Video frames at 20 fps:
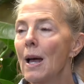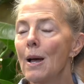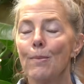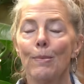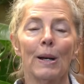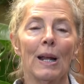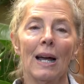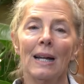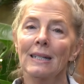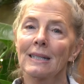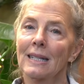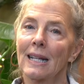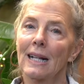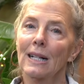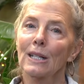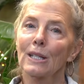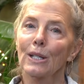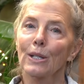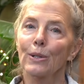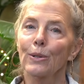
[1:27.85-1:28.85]
but I
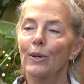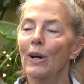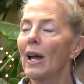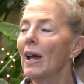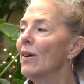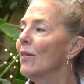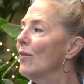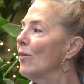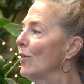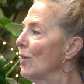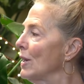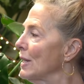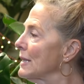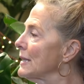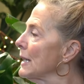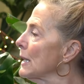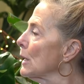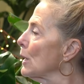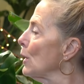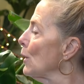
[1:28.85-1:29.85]
tell you, every
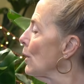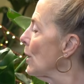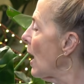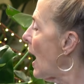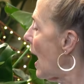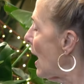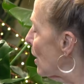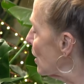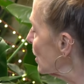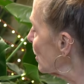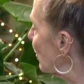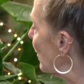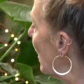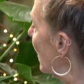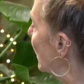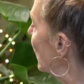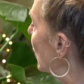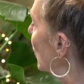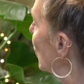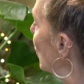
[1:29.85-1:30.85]
single houseplant that